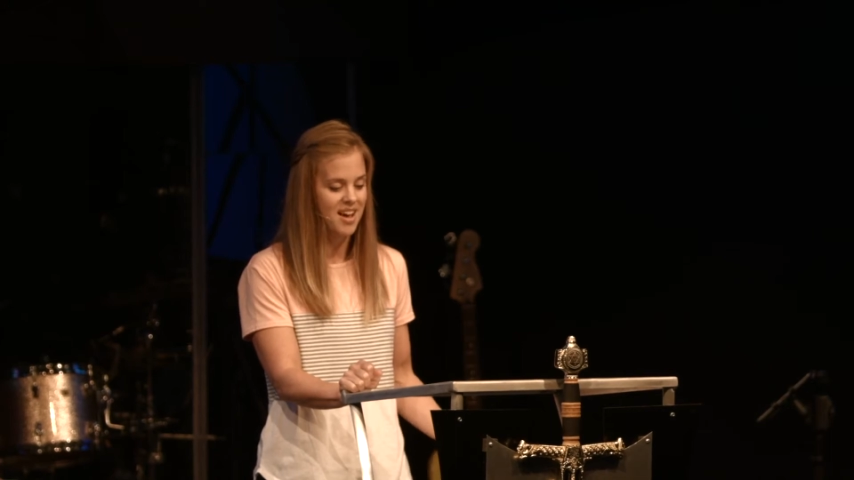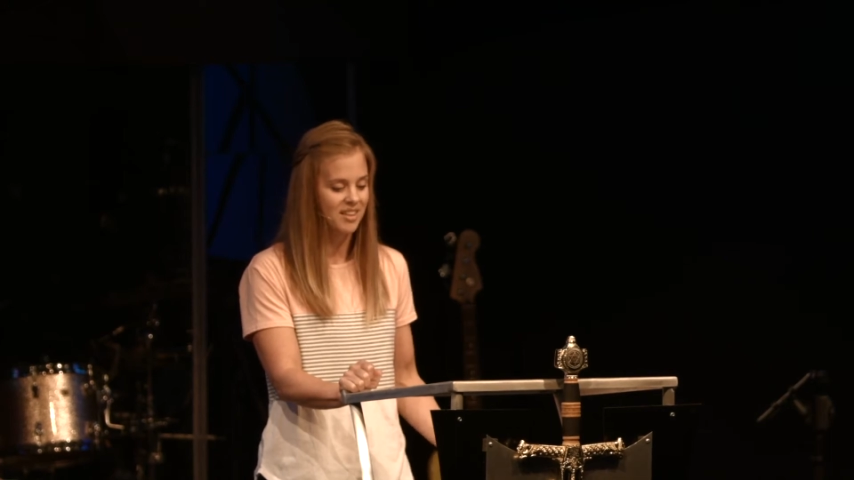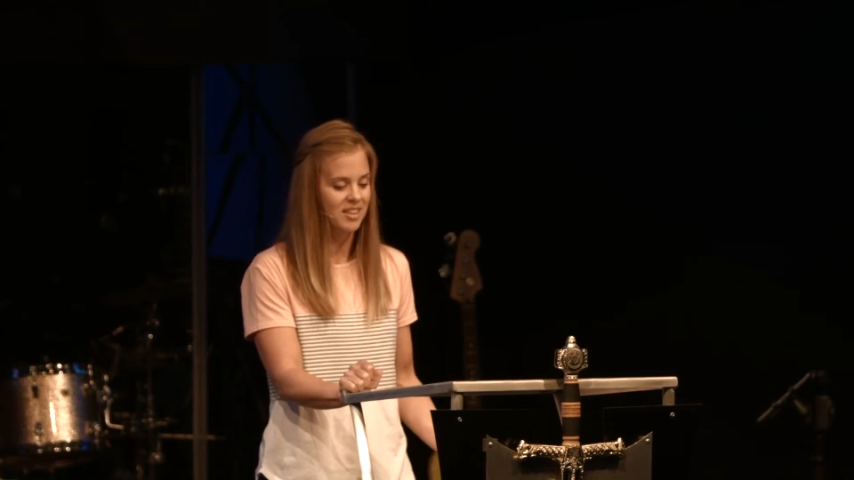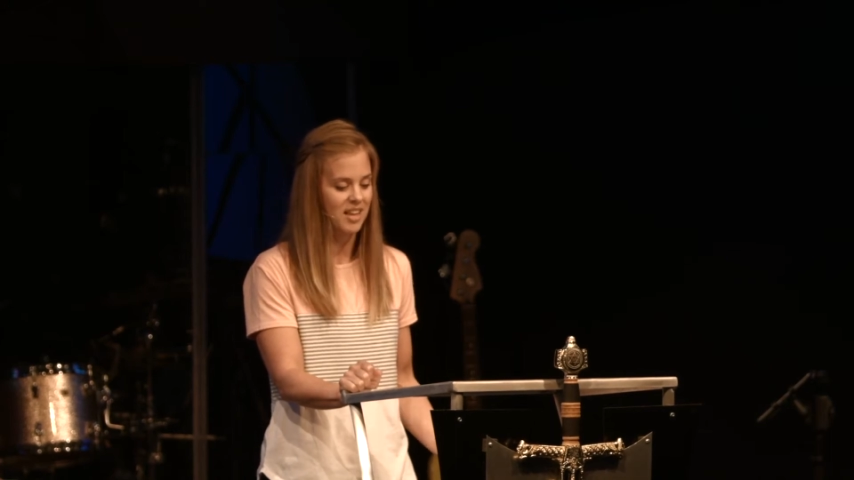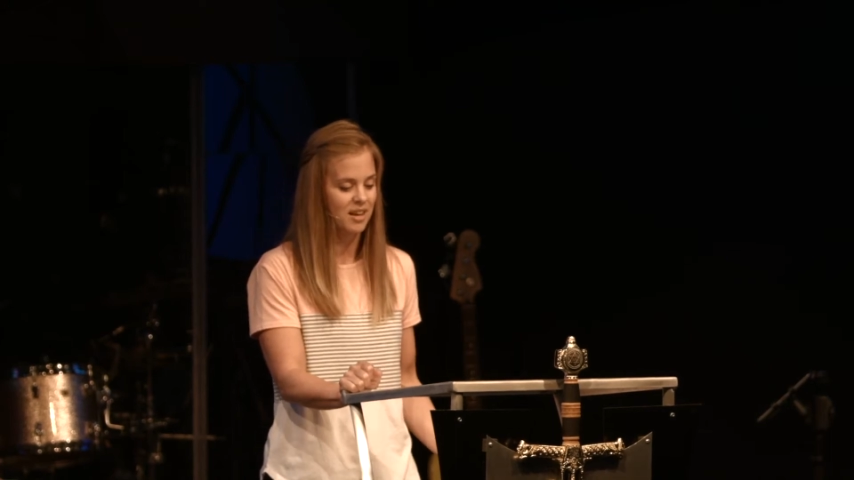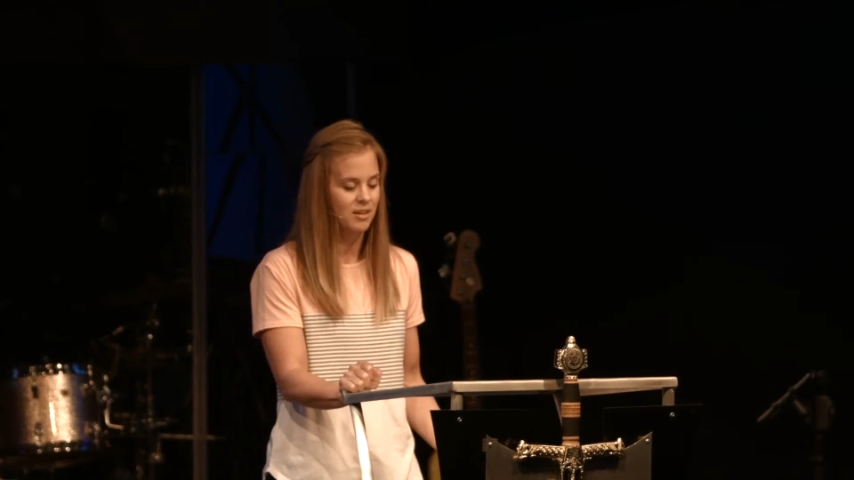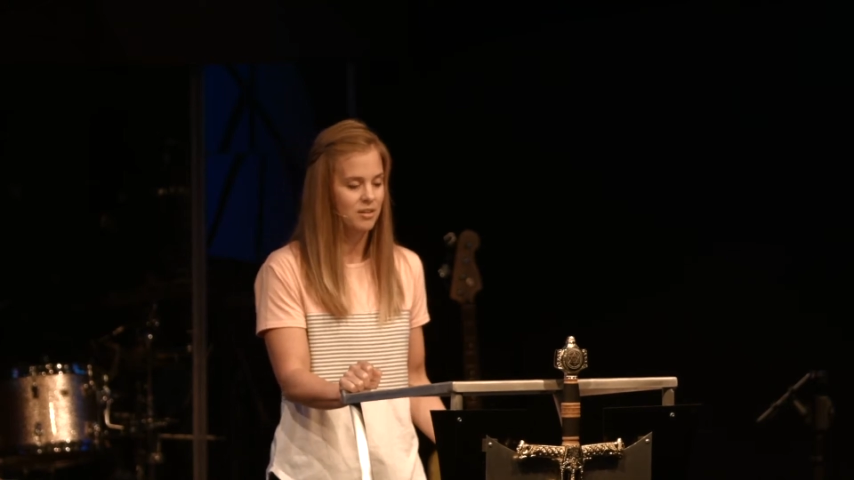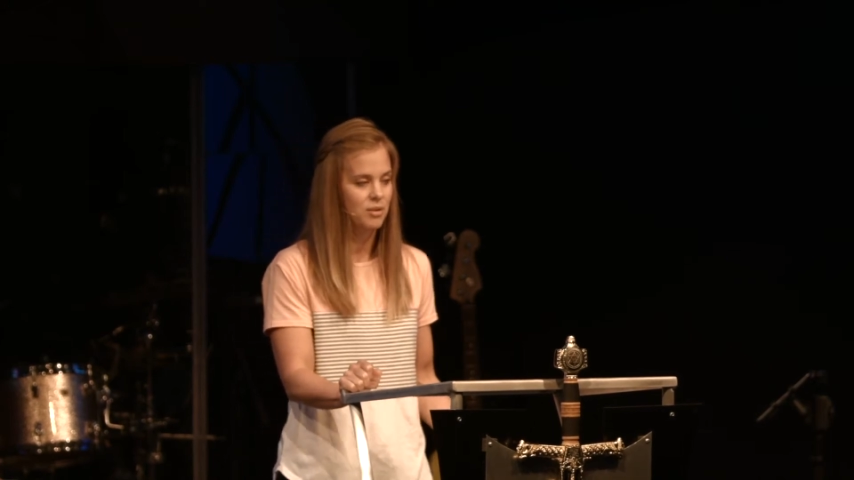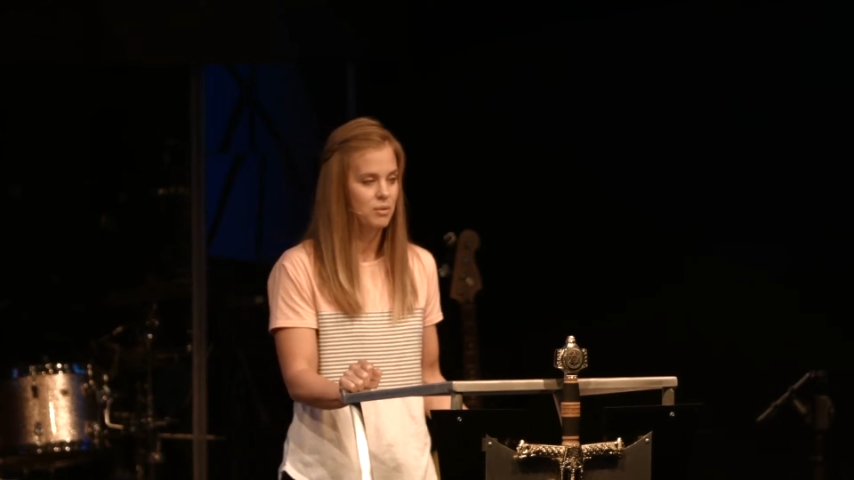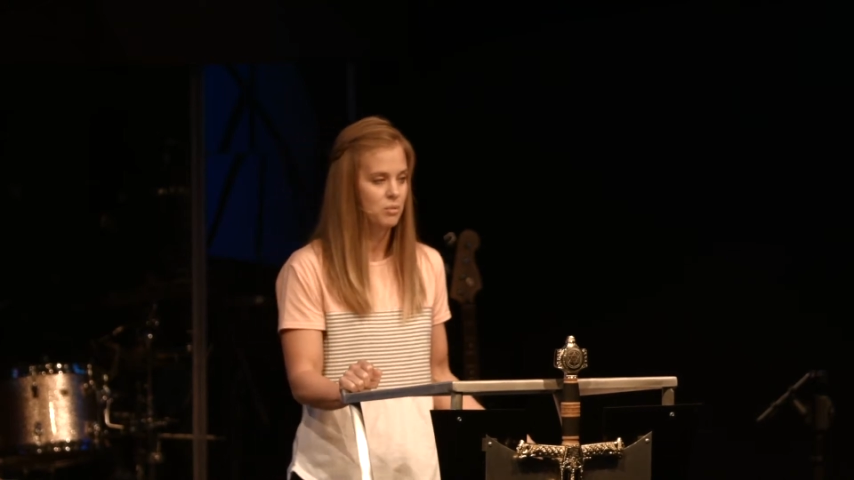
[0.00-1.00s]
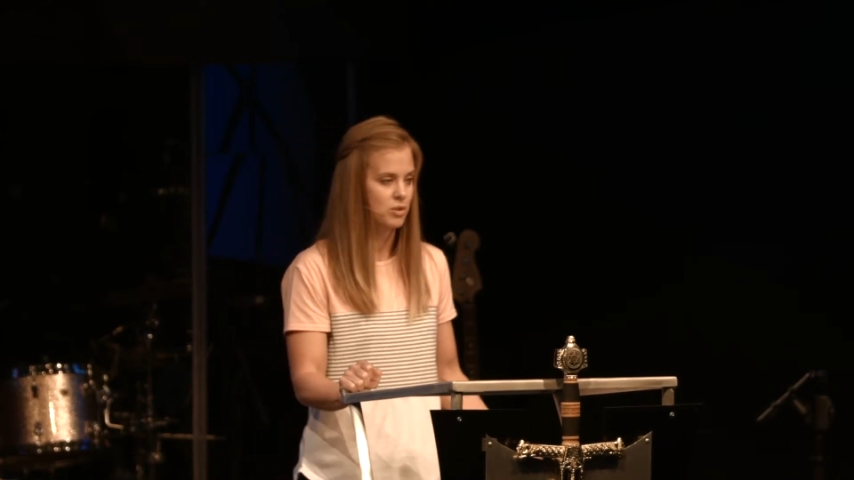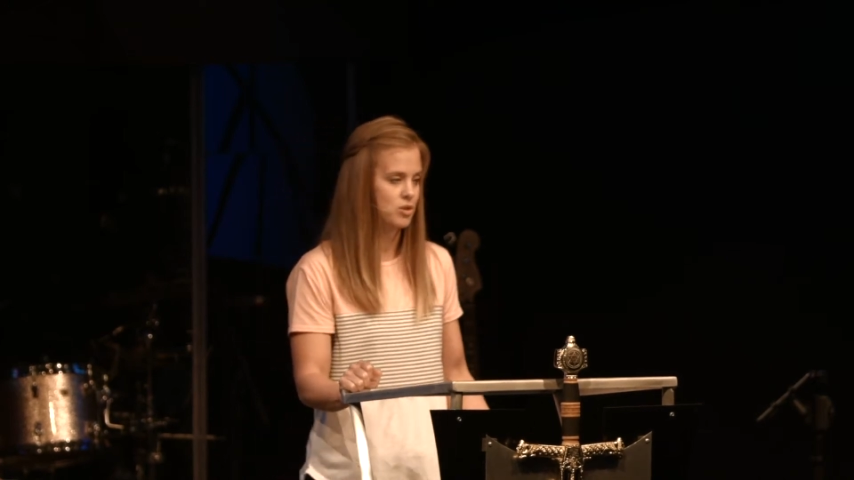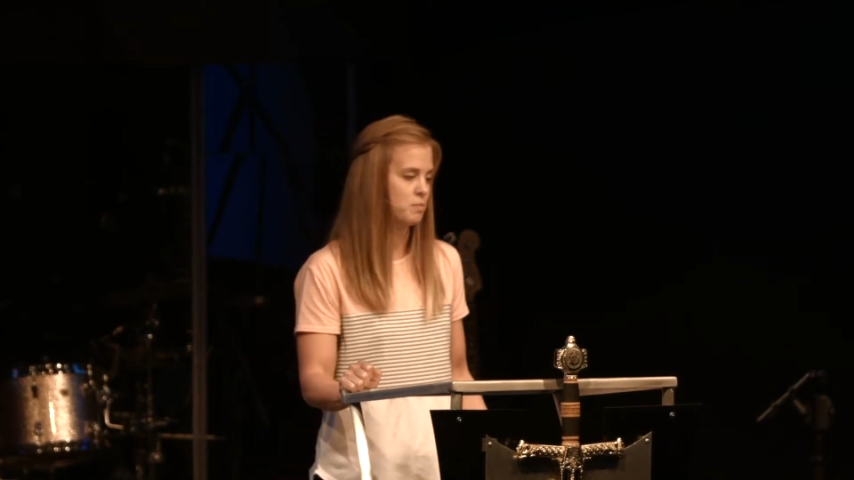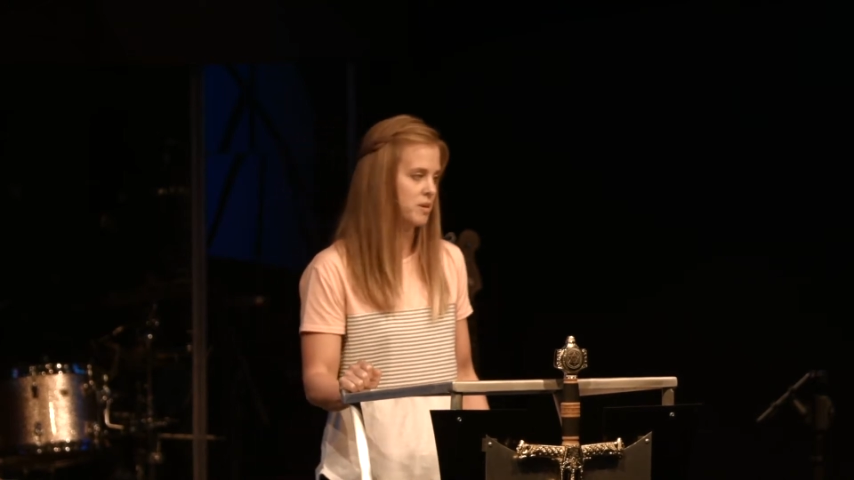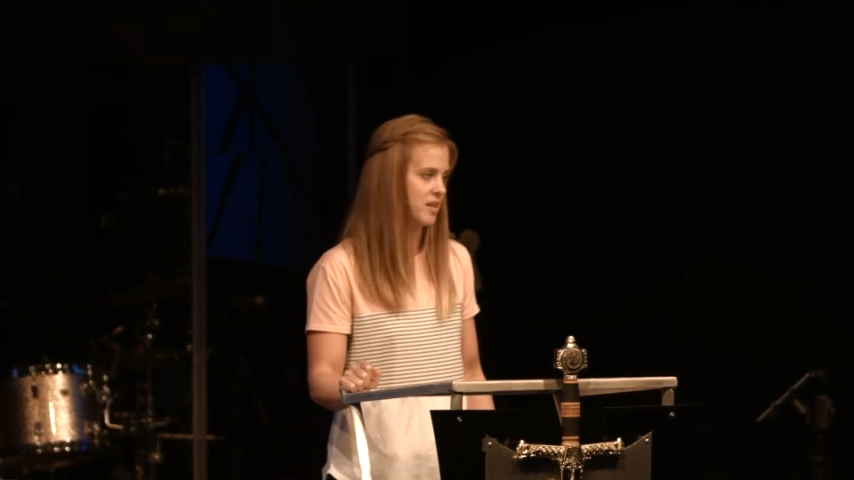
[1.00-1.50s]
on the land
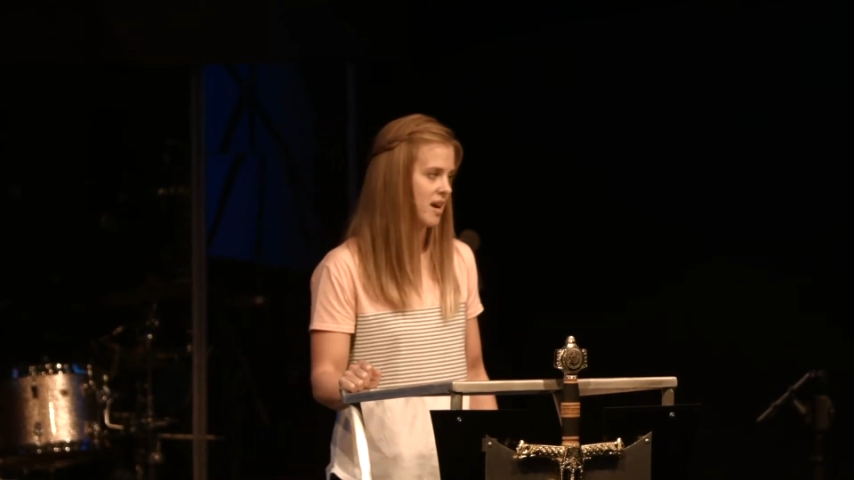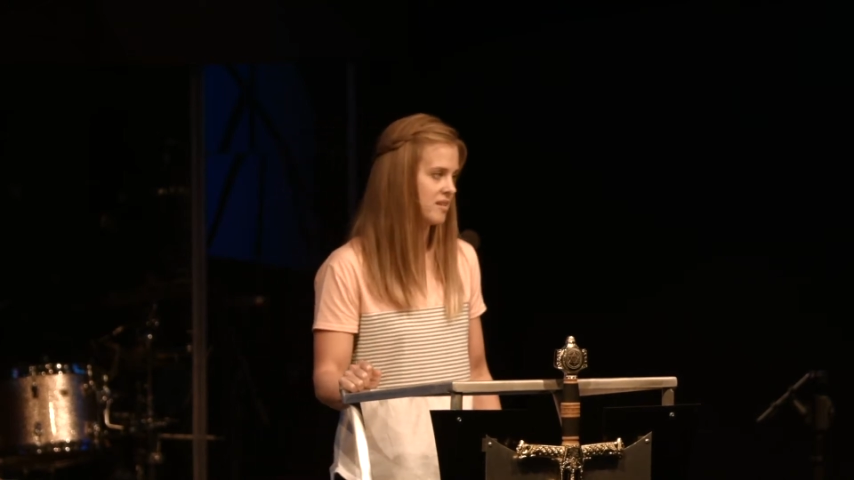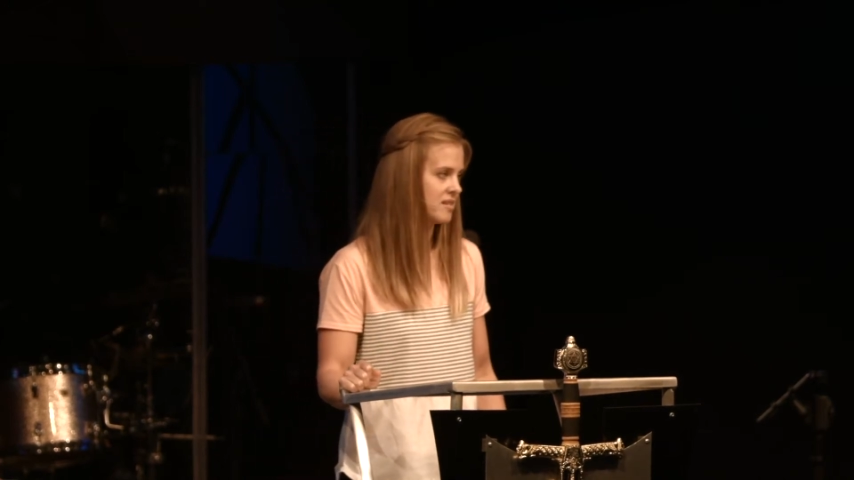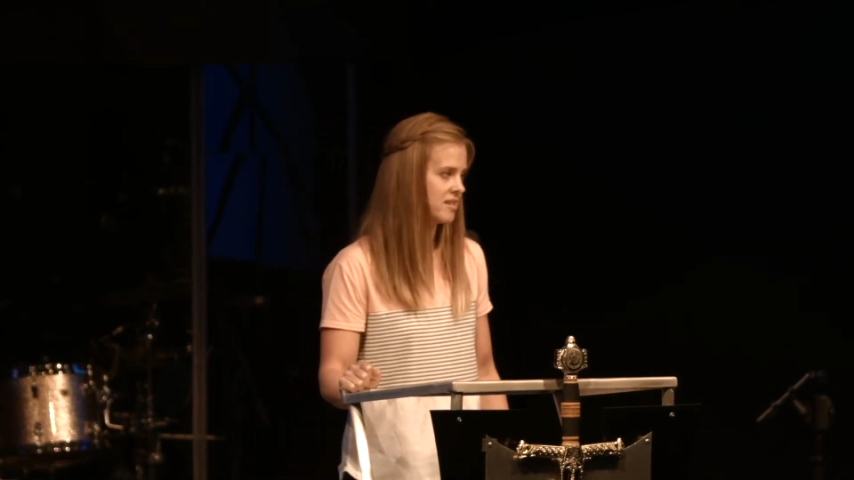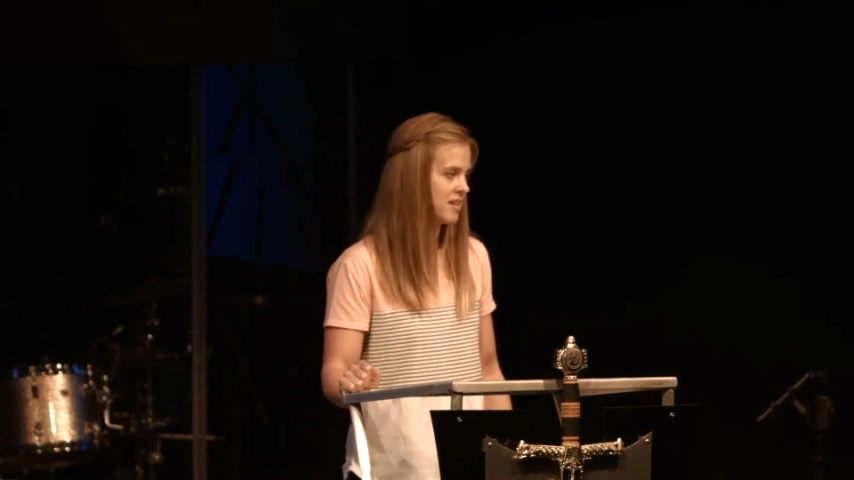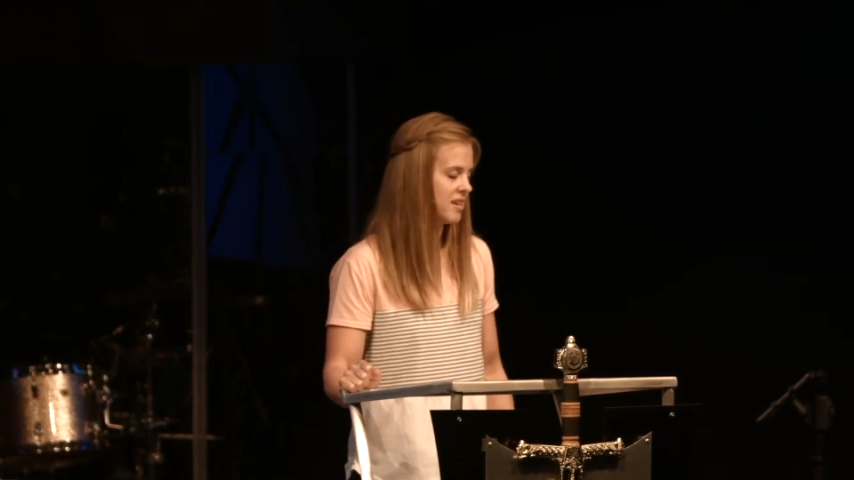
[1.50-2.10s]
which you possess.